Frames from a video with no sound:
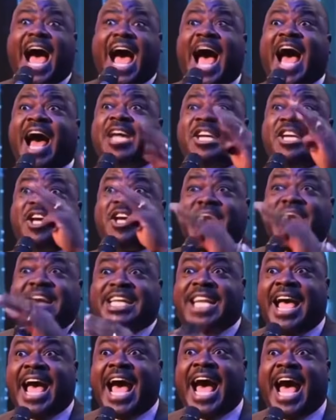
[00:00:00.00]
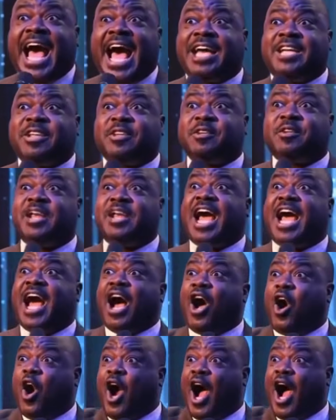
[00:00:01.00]
So Papa said, we should come and see you.
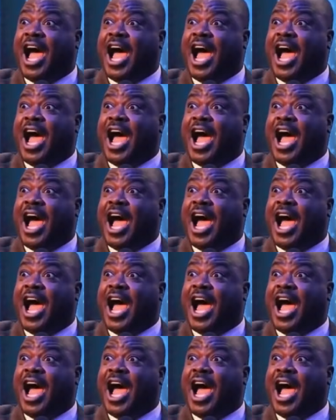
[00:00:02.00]
You need